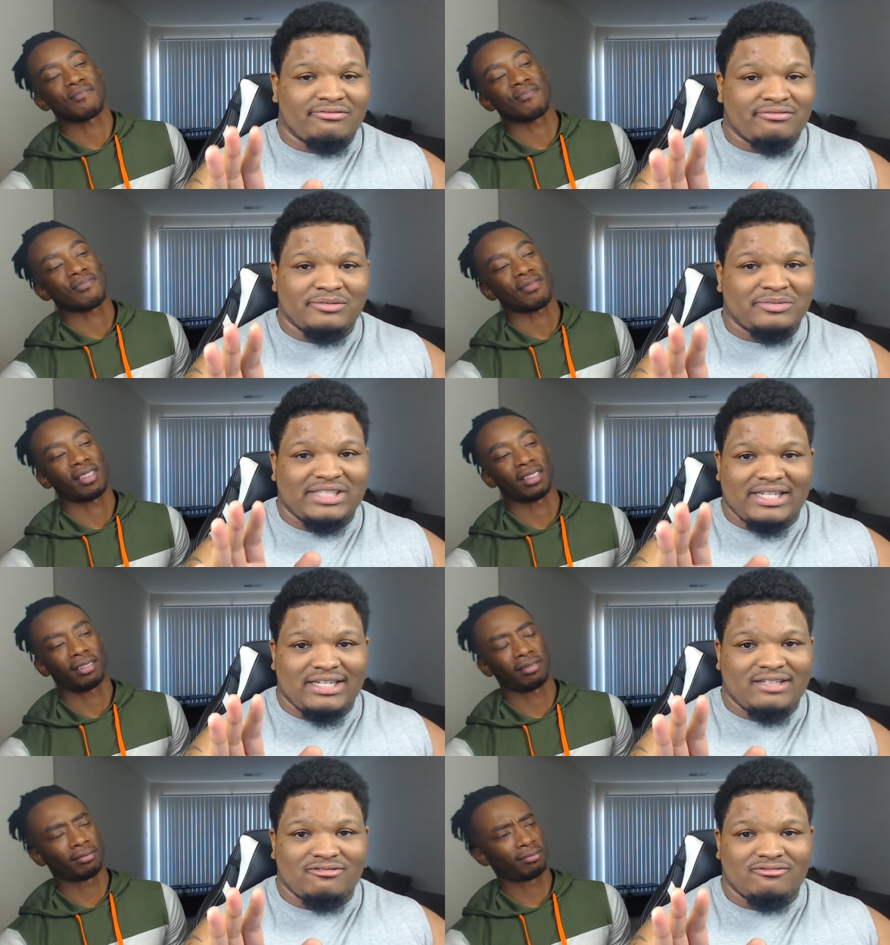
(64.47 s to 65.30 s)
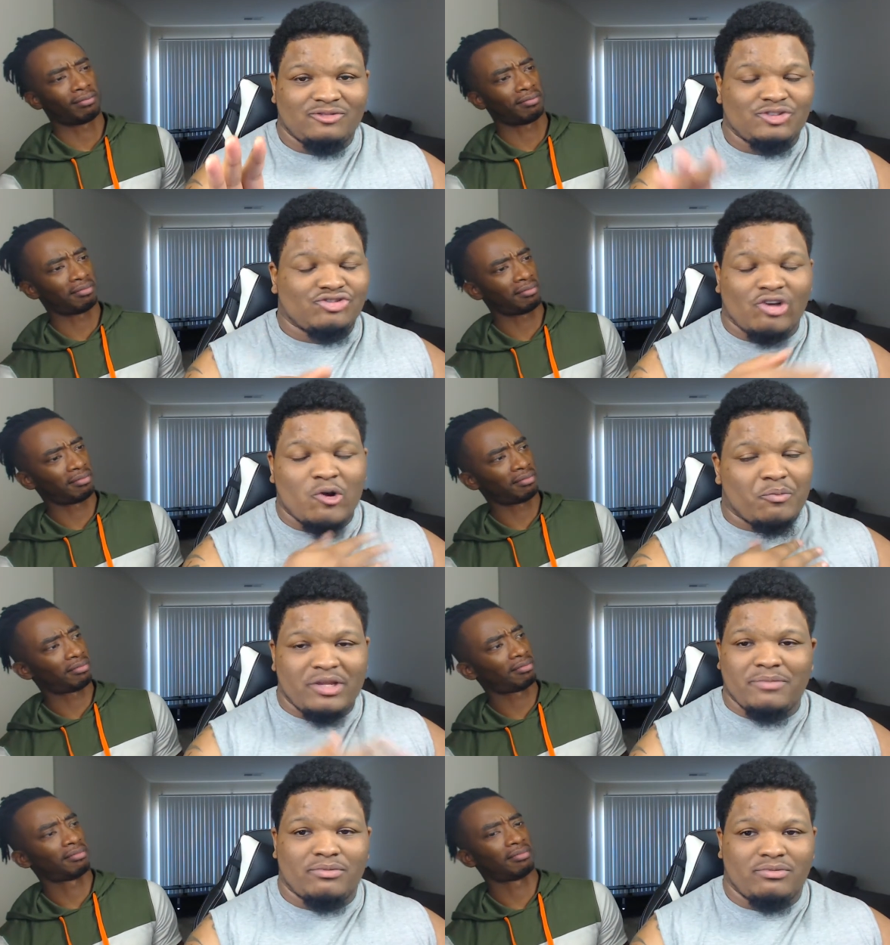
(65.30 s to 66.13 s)
Speaker 1: You know what I'm saying? We strong
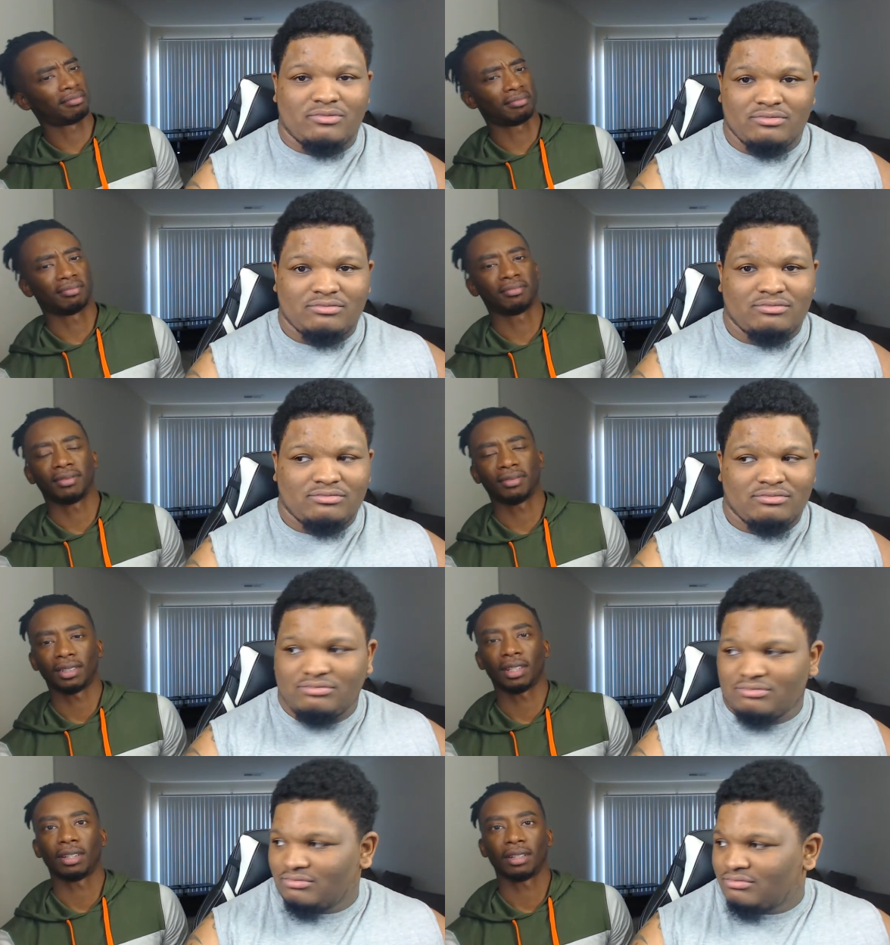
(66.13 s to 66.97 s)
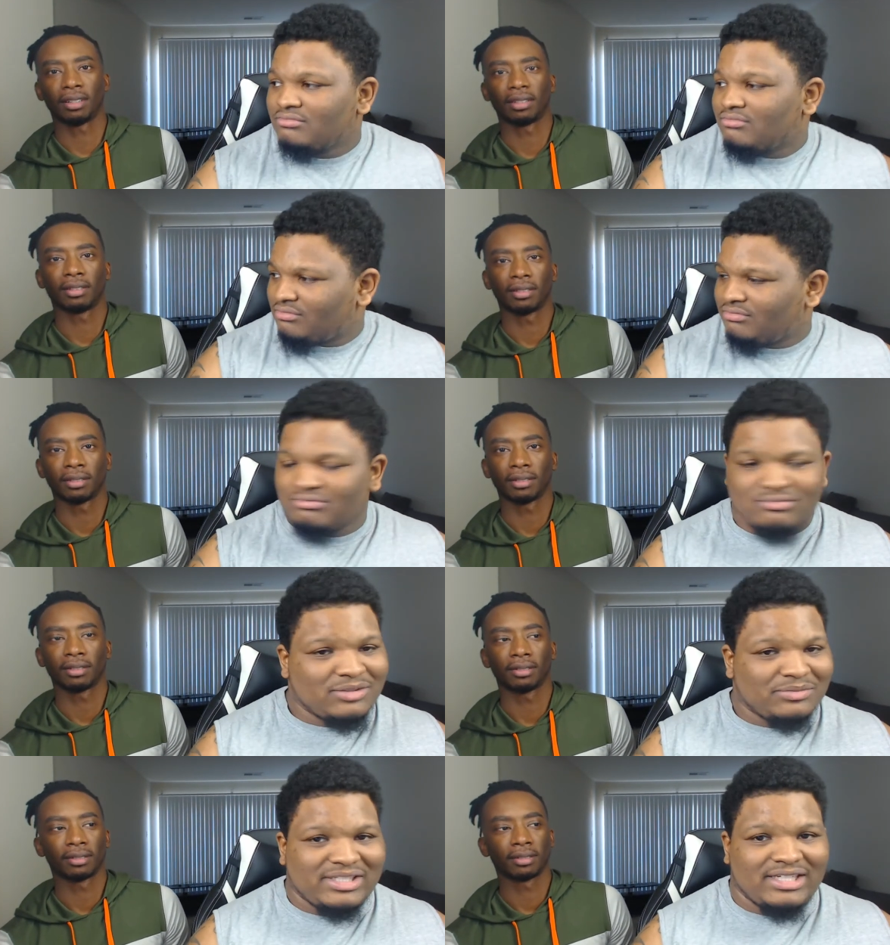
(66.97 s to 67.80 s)
people. Yeah. You know what
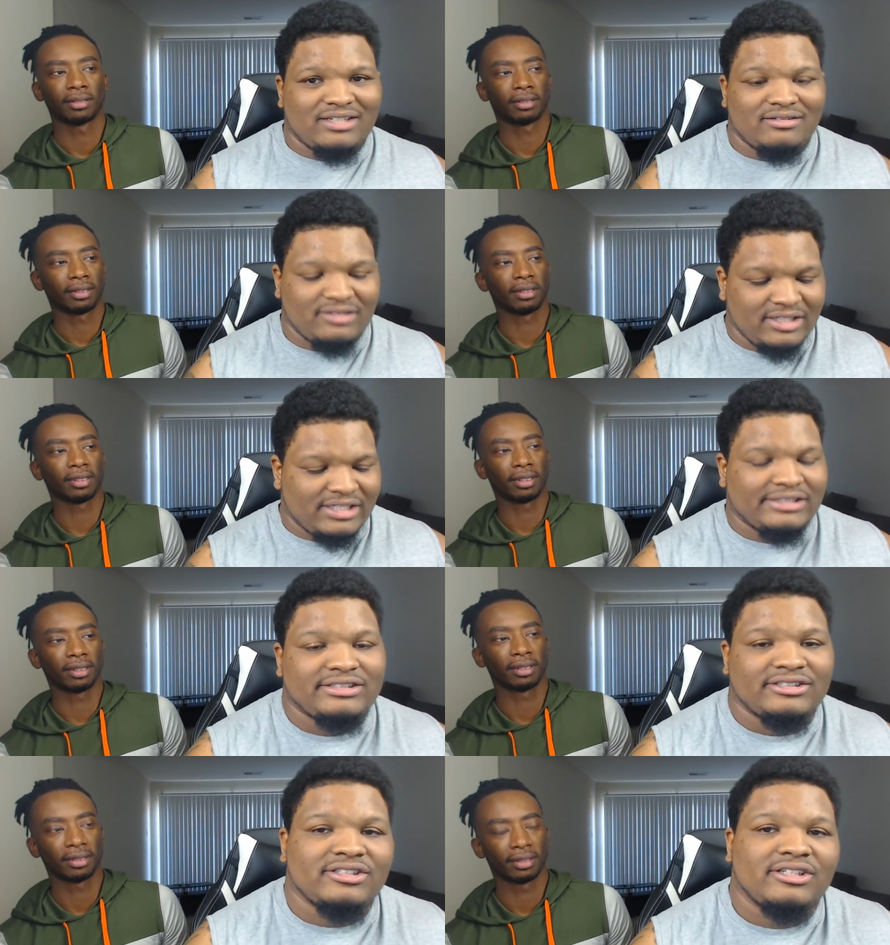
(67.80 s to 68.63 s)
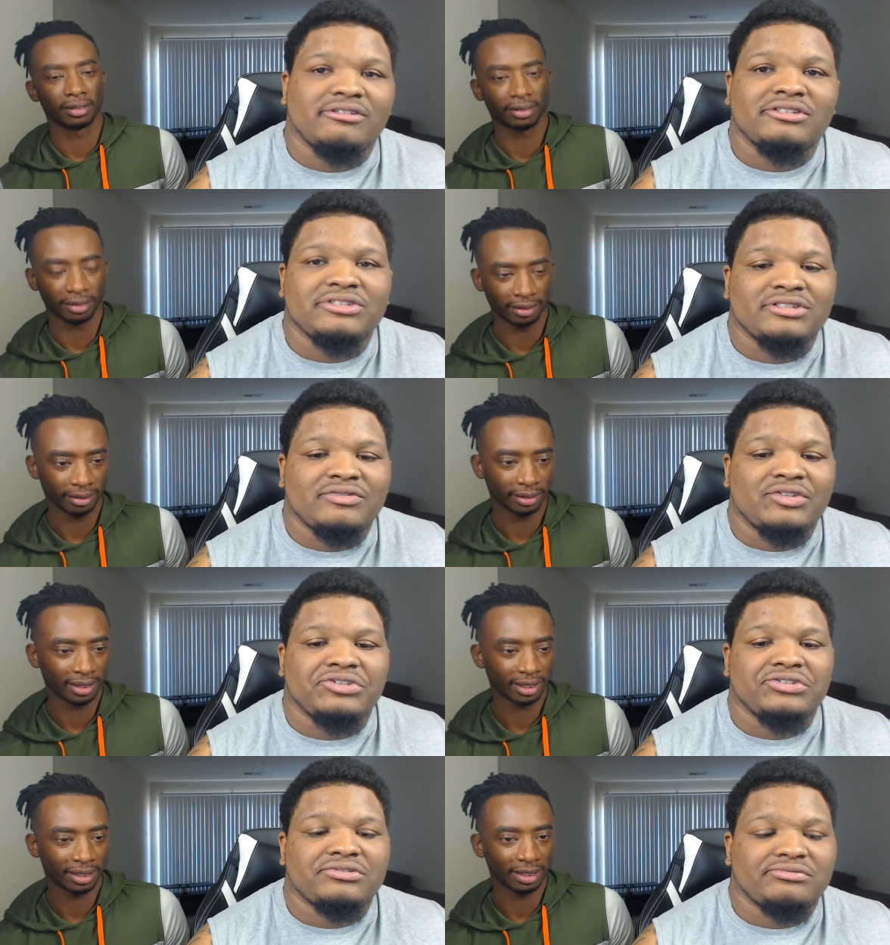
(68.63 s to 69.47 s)
I'm saying? Yeah, let's just go. Let's just finish.
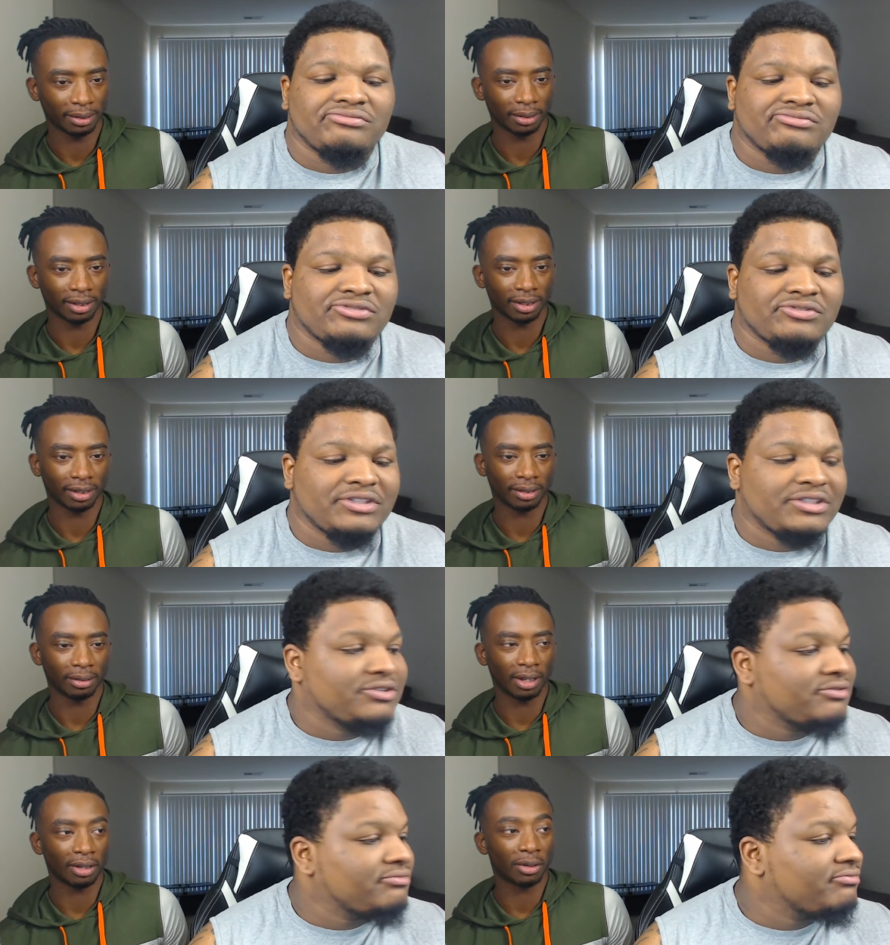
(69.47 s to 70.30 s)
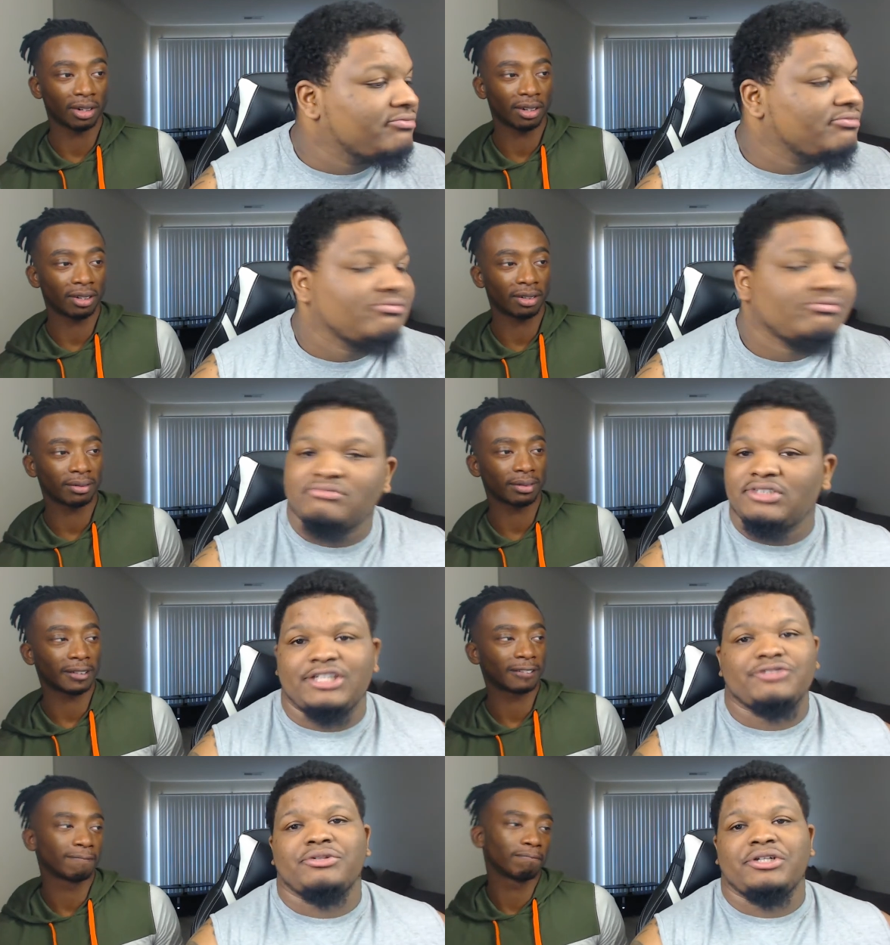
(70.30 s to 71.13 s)
Let's see what's let's up. Ready to run it up? Yeah,
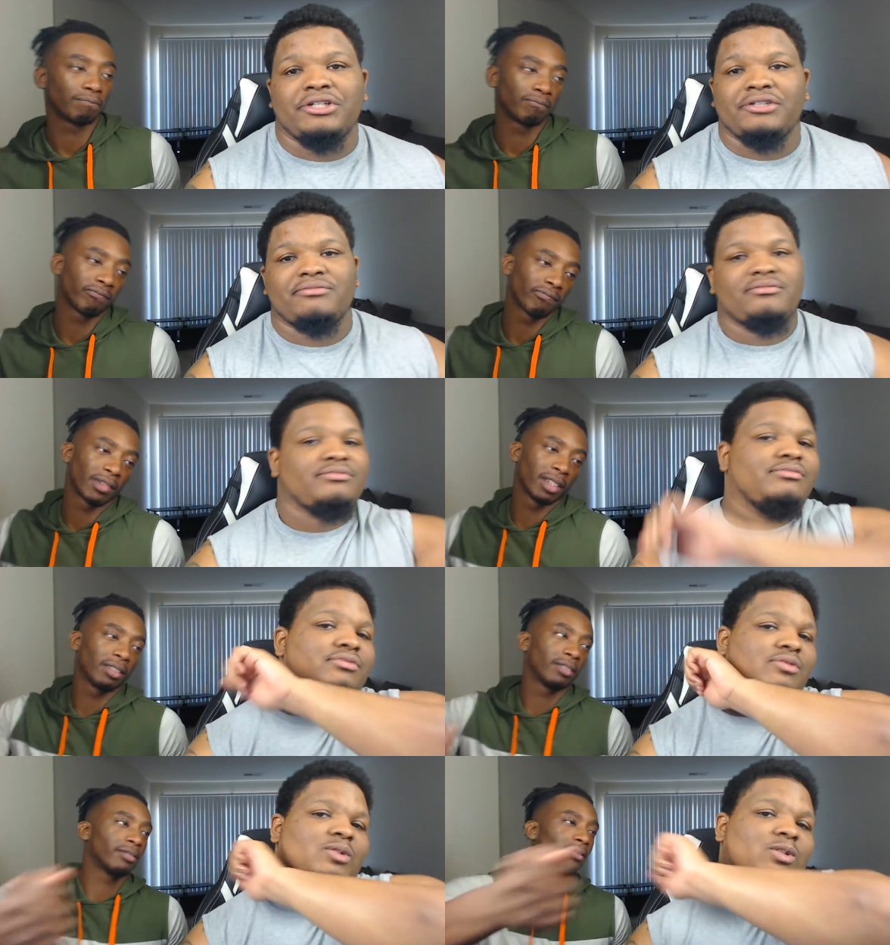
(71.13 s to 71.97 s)
let's run it up. Get it.